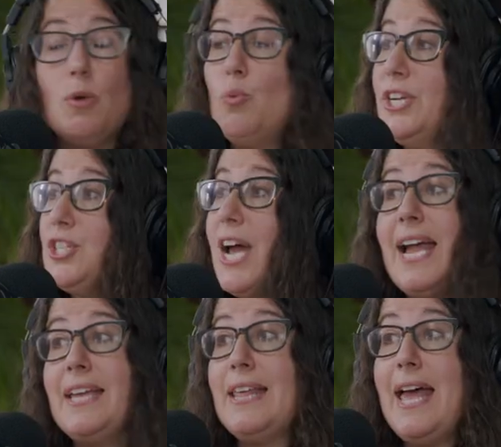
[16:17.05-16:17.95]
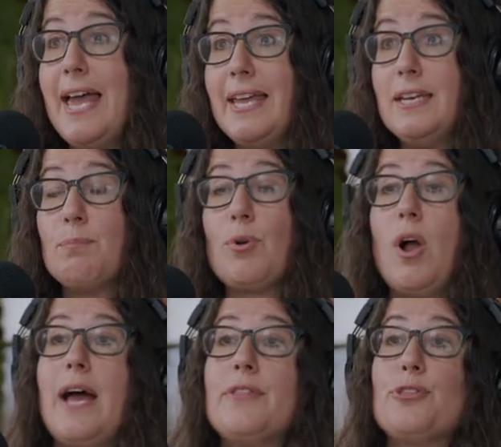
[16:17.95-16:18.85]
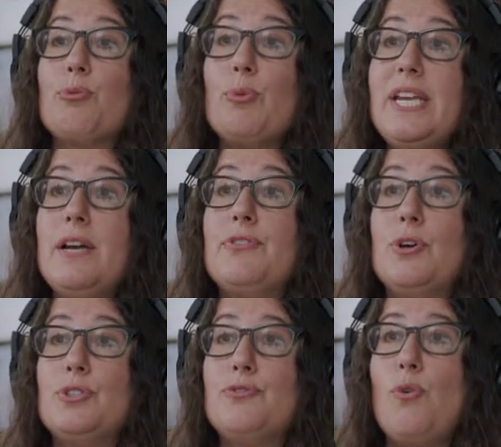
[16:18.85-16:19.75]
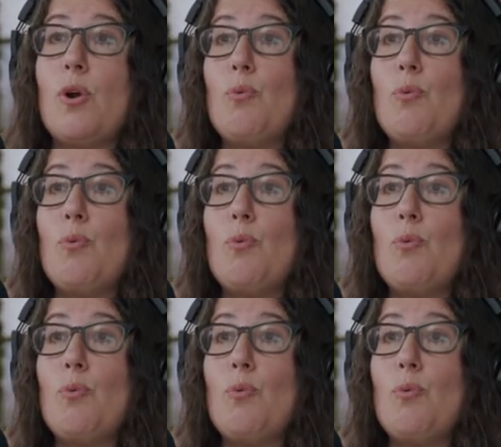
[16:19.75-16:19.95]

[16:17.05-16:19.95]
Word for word: which I then brought three of those four.